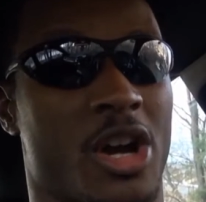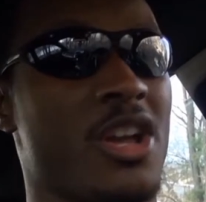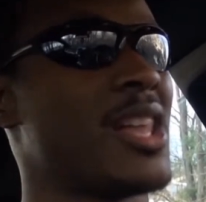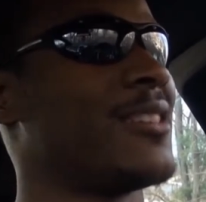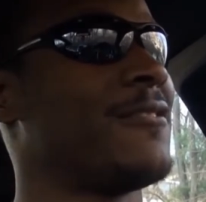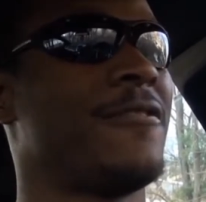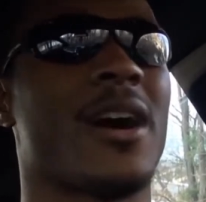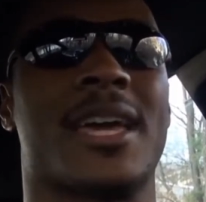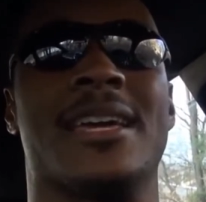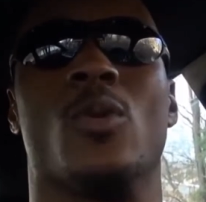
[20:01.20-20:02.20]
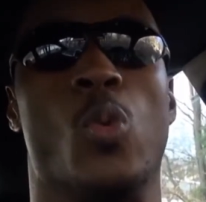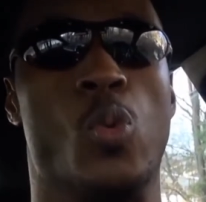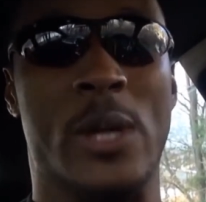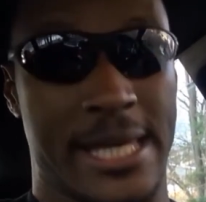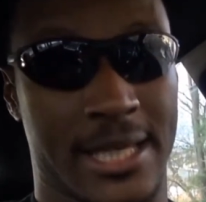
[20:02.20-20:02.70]
are. Y'all are fucking
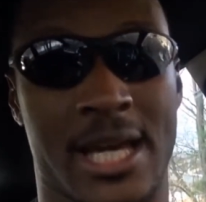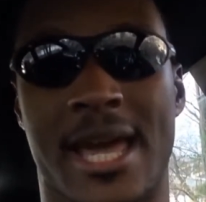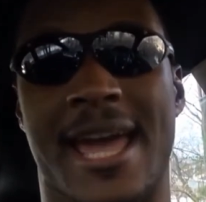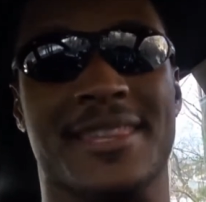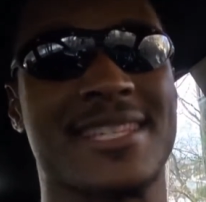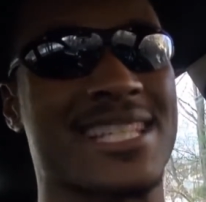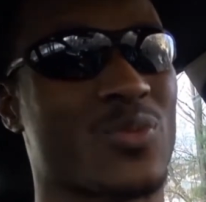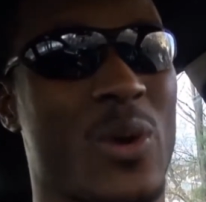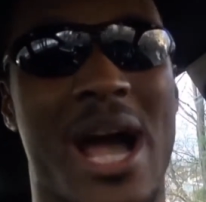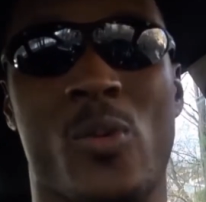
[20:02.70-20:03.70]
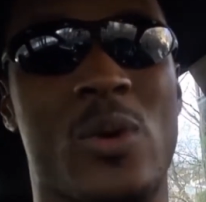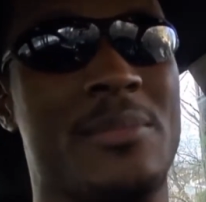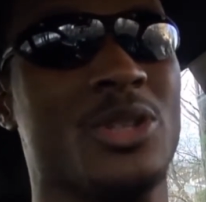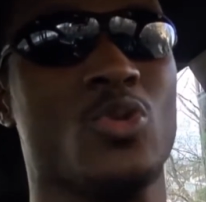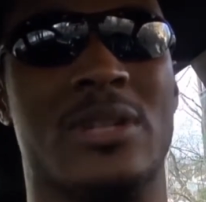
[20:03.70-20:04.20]
weak. And this is why
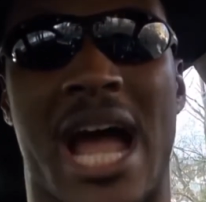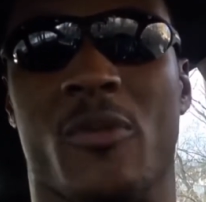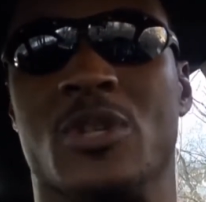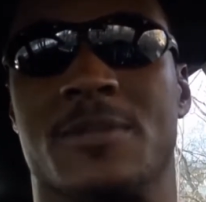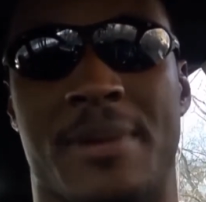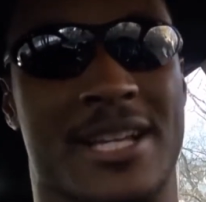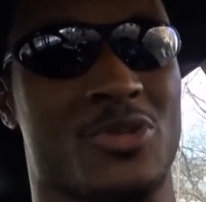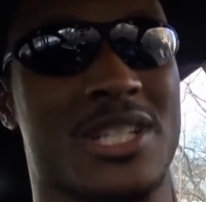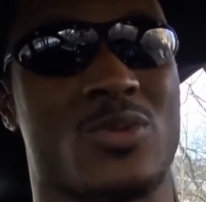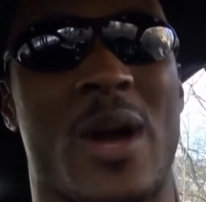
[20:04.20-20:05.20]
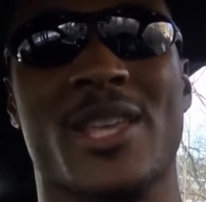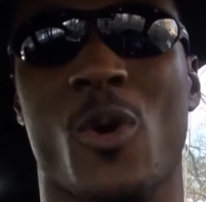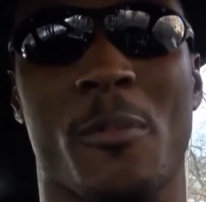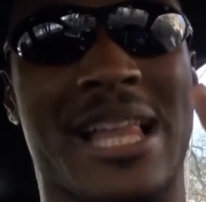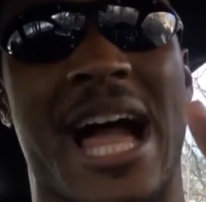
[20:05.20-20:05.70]
women do not respect you. This is why
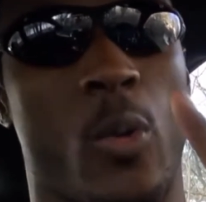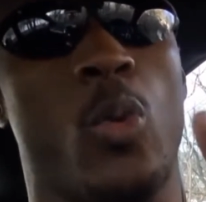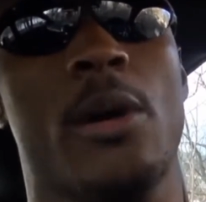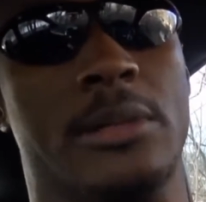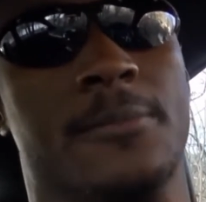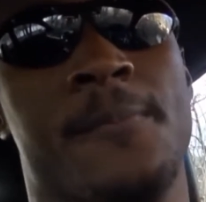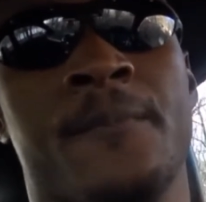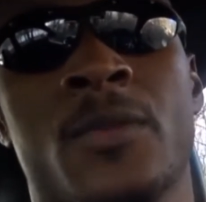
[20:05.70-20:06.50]
your black woman